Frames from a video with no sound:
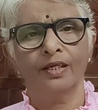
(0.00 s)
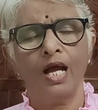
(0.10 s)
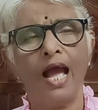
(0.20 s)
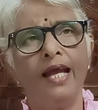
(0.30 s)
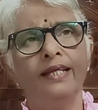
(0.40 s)

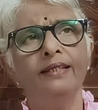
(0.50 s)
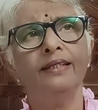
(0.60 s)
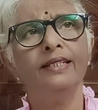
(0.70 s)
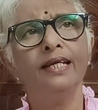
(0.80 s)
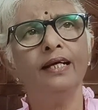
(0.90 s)
And
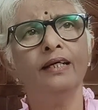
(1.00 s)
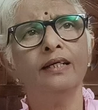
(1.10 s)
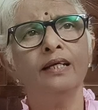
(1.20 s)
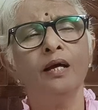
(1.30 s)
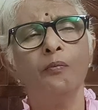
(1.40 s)

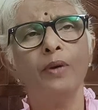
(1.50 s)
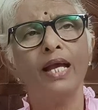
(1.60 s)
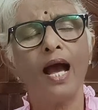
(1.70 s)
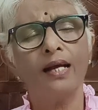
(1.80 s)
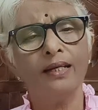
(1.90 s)
here, by
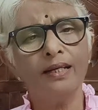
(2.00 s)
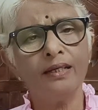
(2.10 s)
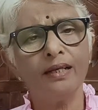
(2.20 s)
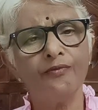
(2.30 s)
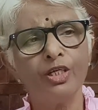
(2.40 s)

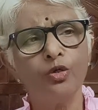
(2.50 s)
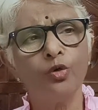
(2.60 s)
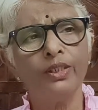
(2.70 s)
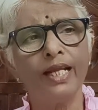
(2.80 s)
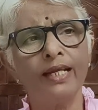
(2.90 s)
hunger, we
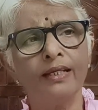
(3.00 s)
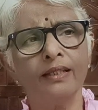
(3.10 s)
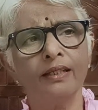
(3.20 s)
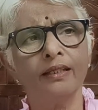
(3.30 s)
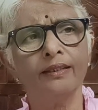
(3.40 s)
don't take
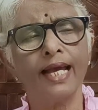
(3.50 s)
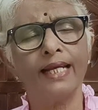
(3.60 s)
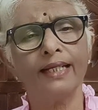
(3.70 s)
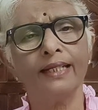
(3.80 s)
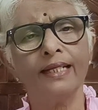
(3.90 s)

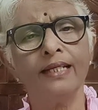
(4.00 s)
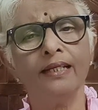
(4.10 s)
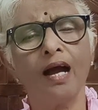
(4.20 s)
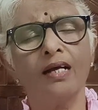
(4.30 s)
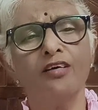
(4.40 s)
directly
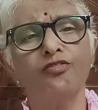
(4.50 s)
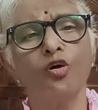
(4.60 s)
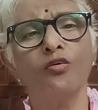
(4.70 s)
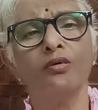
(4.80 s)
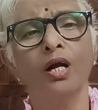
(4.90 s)
hunger
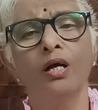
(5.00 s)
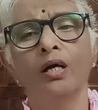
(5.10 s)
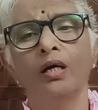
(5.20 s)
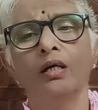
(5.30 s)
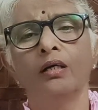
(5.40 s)
for
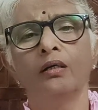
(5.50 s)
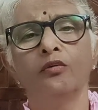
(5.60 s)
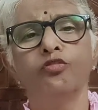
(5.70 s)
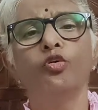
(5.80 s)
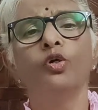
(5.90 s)

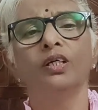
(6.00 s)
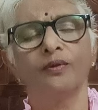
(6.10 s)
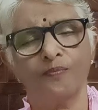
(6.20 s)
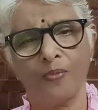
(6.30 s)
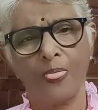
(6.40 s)
food,
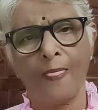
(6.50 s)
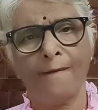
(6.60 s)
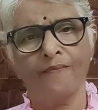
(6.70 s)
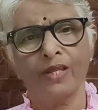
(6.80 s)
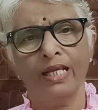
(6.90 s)

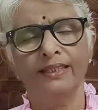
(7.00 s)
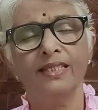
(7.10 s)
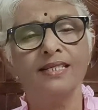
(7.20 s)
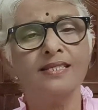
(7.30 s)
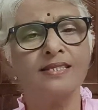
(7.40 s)

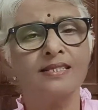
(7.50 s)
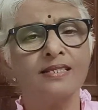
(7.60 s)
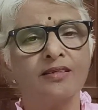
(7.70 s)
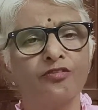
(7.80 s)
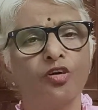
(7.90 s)
thirst
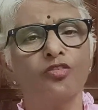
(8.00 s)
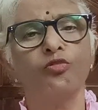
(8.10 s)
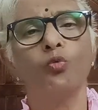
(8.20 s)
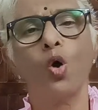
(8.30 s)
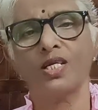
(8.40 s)
for
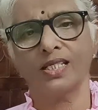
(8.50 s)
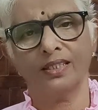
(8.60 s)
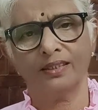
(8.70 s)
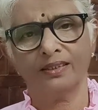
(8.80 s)
water.